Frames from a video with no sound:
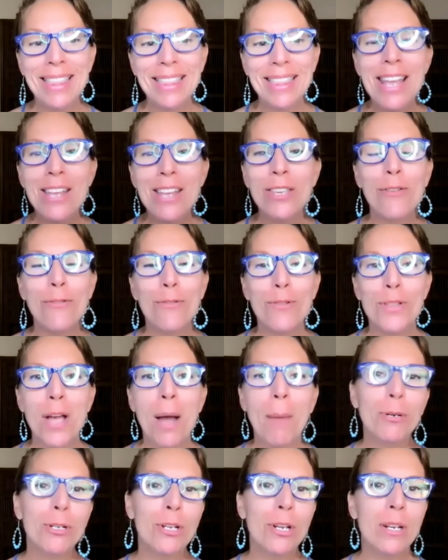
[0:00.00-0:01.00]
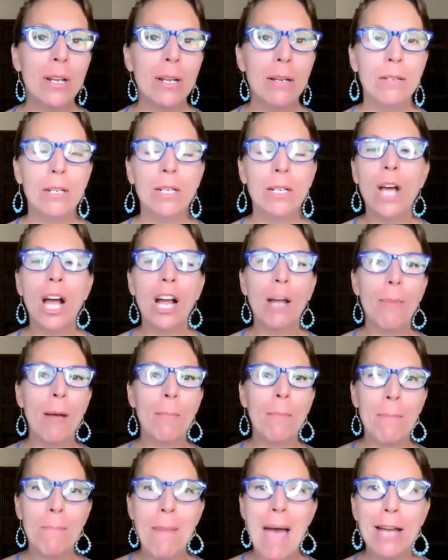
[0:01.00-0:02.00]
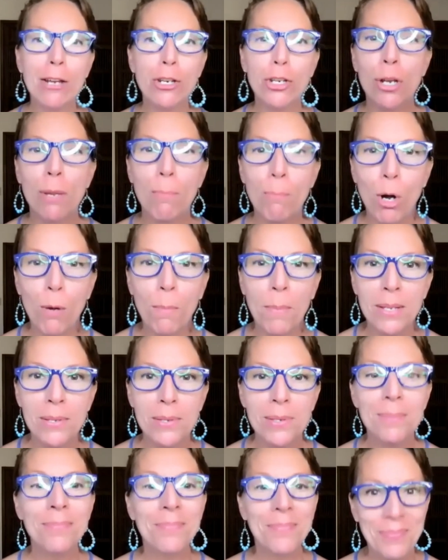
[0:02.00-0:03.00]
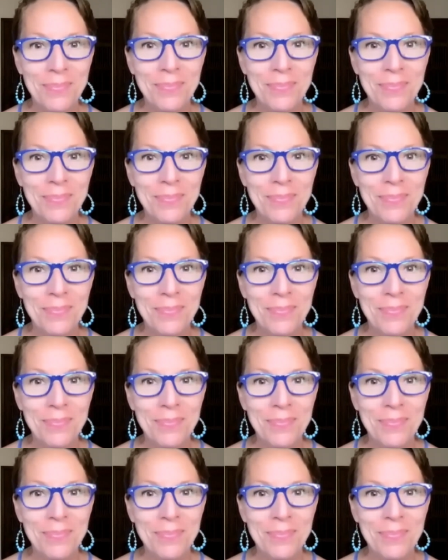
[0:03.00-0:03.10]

Thank you for the opportunity to talk about my passion and purpose.